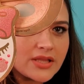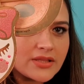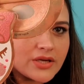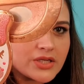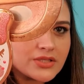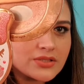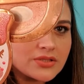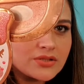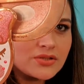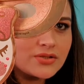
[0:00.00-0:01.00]
and there
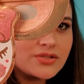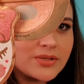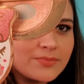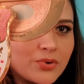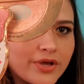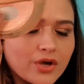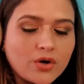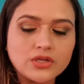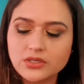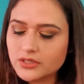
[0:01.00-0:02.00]
is good dip
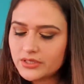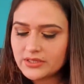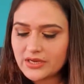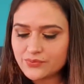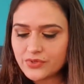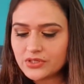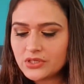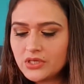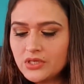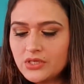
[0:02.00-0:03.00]
going on in that one.